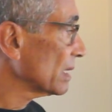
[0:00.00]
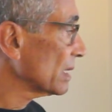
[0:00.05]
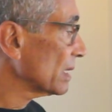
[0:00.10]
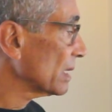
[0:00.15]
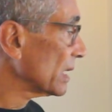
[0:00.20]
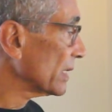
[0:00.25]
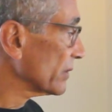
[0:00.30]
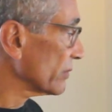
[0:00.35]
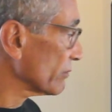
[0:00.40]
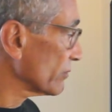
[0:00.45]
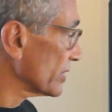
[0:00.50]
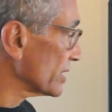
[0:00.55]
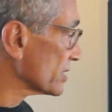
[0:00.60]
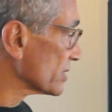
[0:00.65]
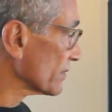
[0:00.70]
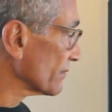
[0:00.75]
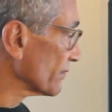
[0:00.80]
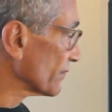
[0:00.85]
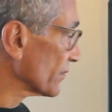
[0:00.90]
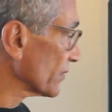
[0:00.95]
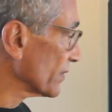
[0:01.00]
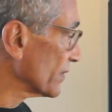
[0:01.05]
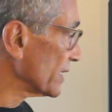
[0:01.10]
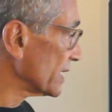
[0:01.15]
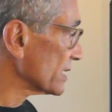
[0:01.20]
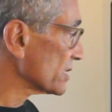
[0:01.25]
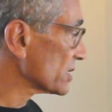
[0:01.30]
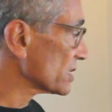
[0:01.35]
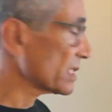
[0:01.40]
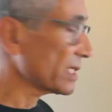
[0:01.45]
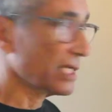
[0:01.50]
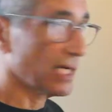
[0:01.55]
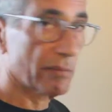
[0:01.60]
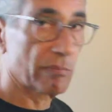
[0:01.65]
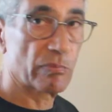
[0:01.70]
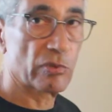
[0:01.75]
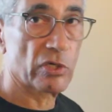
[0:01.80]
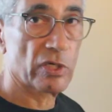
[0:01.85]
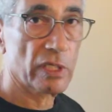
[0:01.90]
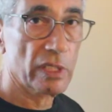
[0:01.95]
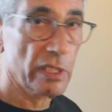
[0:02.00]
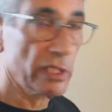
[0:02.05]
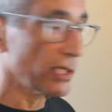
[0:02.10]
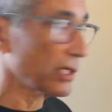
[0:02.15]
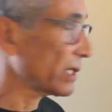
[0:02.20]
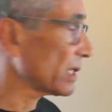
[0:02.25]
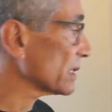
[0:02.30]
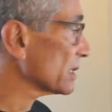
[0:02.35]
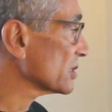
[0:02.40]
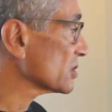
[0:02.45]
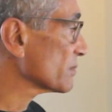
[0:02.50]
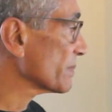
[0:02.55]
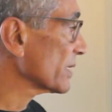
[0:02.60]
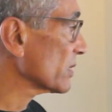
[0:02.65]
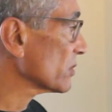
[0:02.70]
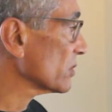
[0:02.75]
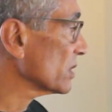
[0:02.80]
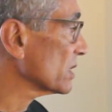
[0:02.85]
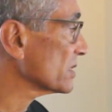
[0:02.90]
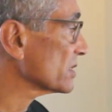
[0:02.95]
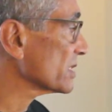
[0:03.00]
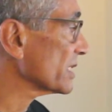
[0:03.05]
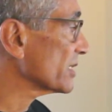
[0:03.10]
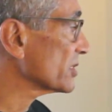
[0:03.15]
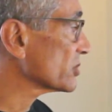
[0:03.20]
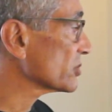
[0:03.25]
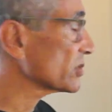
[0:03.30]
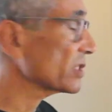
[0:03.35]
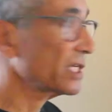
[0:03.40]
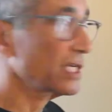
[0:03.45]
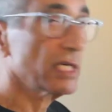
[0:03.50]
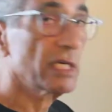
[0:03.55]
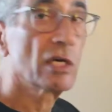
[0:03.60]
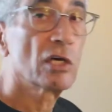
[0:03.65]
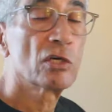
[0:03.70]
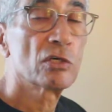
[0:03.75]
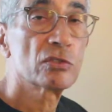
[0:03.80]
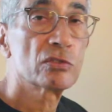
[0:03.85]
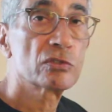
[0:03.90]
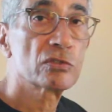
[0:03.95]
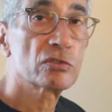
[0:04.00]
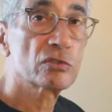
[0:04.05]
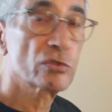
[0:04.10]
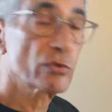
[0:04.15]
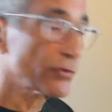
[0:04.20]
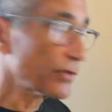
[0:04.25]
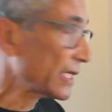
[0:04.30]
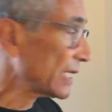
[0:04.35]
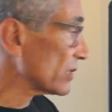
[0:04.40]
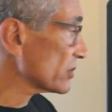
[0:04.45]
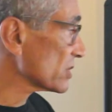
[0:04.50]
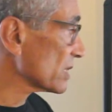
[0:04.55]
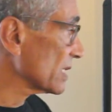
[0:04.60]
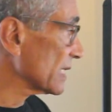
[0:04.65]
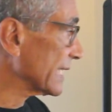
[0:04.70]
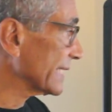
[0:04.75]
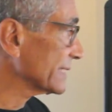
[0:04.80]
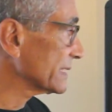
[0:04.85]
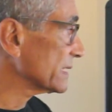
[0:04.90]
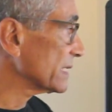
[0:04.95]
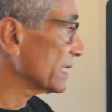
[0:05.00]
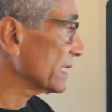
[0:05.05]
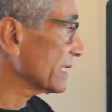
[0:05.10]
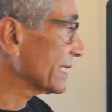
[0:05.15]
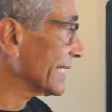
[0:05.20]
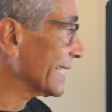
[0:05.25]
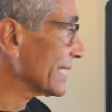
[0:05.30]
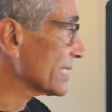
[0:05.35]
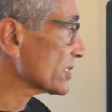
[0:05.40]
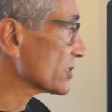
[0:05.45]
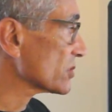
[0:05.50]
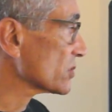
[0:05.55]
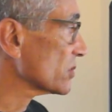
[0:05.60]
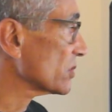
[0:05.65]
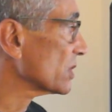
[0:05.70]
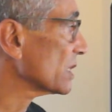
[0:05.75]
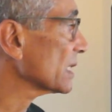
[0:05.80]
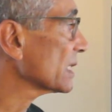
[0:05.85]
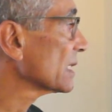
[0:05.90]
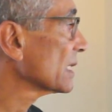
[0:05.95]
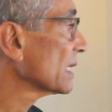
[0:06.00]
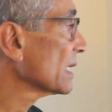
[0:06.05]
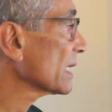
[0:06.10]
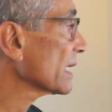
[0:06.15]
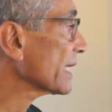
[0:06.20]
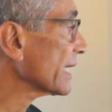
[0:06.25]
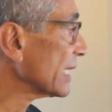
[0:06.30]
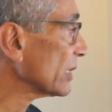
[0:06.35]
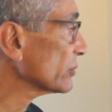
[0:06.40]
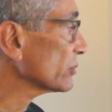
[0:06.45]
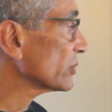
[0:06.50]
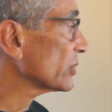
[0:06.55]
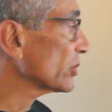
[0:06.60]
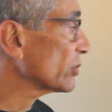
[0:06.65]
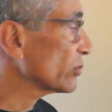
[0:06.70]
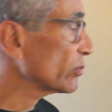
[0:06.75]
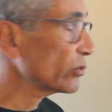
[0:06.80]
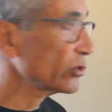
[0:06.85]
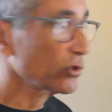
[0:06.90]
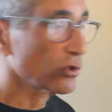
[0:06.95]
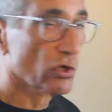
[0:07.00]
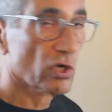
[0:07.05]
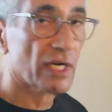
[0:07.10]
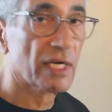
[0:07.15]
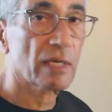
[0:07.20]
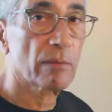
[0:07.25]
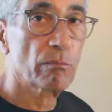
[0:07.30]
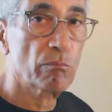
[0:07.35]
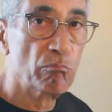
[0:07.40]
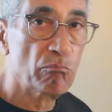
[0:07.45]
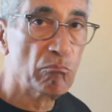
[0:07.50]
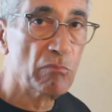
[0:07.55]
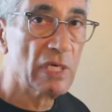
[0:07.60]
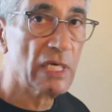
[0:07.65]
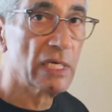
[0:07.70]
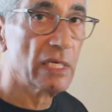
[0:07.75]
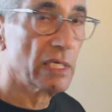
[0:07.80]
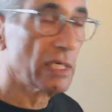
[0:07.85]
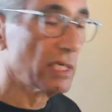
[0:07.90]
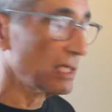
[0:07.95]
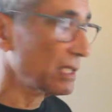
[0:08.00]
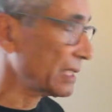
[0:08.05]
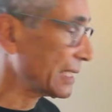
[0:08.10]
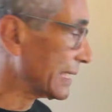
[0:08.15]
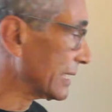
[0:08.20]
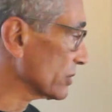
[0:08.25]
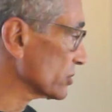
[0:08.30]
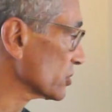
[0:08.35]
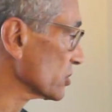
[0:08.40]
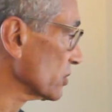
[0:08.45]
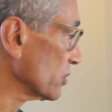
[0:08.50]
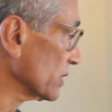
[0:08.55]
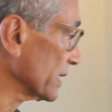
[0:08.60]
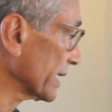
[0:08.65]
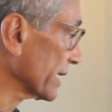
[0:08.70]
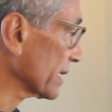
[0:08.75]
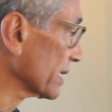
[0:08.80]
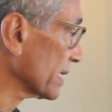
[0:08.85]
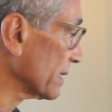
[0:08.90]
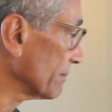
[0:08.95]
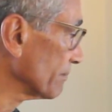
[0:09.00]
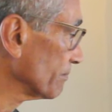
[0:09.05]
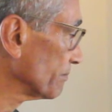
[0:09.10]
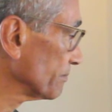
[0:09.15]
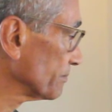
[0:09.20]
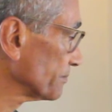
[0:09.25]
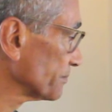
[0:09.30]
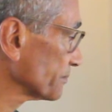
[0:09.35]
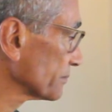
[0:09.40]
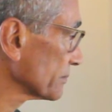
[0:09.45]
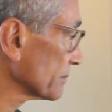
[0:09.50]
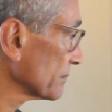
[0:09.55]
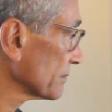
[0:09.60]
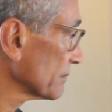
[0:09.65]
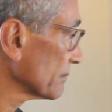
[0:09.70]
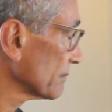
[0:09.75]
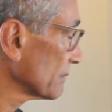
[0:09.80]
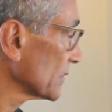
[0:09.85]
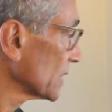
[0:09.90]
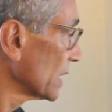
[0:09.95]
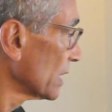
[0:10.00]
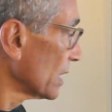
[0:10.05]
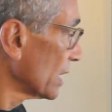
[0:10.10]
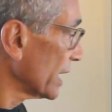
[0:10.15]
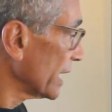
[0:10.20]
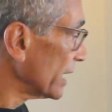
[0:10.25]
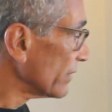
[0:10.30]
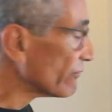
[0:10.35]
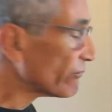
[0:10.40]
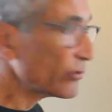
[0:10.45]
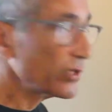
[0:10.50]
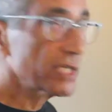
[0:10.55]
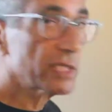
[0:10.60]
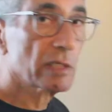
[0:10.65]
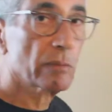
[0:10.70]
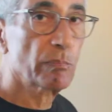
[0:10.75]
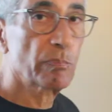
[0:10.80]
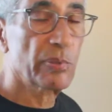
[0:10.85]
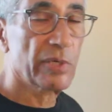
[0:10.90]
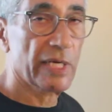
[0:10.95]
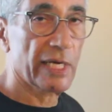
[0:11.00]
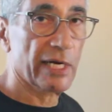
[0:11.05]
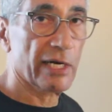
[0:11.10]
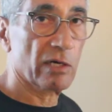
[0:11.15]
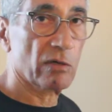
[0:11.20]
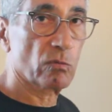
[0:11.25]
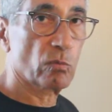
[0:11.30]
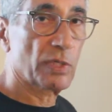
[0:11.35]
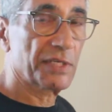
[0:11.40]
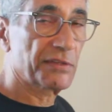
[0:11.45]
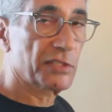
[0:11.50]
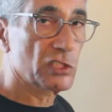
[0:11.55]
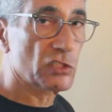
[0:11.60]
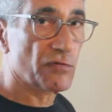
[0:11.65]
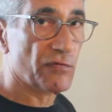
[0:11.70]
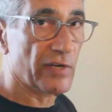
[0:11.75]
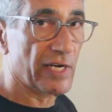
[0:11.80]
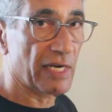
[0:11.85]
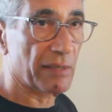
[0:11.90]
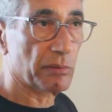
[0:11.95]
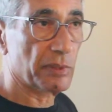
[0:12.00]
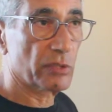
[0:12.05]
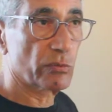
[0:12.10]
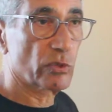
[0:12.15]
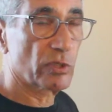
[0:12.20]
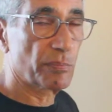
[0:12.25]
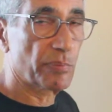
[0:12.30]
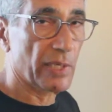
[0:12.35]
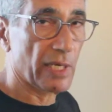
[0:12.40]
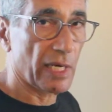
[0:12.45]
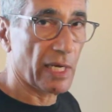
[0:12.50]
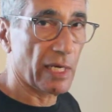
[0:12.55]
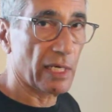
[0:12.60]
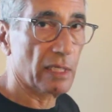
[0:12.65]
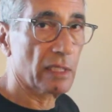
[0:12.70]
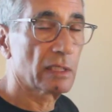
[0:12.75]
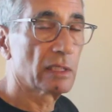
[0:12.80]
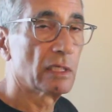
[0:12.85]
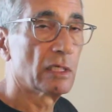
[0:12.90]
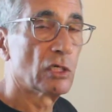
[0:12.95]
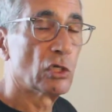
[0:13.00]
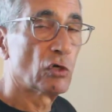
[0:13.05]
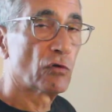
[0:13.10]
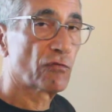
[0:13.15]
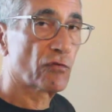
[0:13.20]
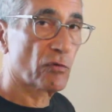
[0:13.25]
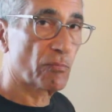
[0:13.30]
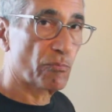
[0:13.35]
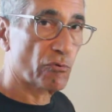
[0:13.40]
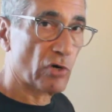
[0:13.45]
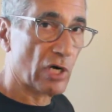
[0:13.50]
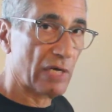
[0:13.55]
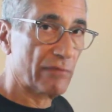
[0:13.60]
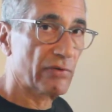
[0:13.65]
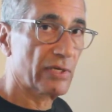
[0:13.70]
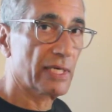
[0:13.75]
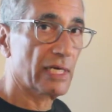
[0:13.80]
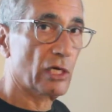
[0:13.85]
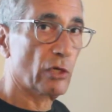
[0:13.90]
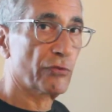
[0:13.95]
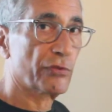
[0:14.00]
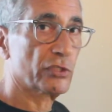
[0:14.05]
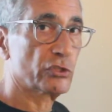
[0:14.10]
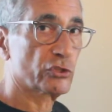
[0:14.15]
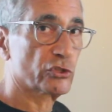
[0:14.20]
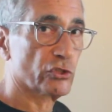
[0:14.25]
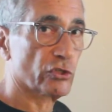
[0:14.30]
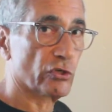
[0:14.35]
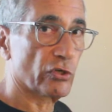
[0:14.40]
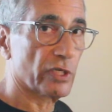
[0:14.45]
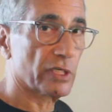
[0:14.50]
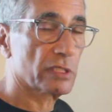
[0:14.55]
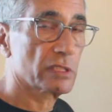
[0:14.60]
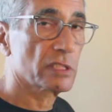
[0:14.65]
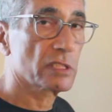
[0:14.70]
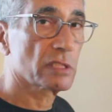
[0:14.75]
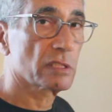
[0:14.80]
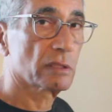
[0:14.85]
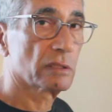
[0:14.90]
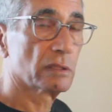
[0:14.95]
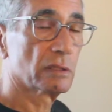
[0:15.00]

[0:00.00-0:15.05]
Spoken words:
And the reason for this number here is because it's the 2019 Nassau County, New York median household income. If we compare what this family would pay for private health insurance,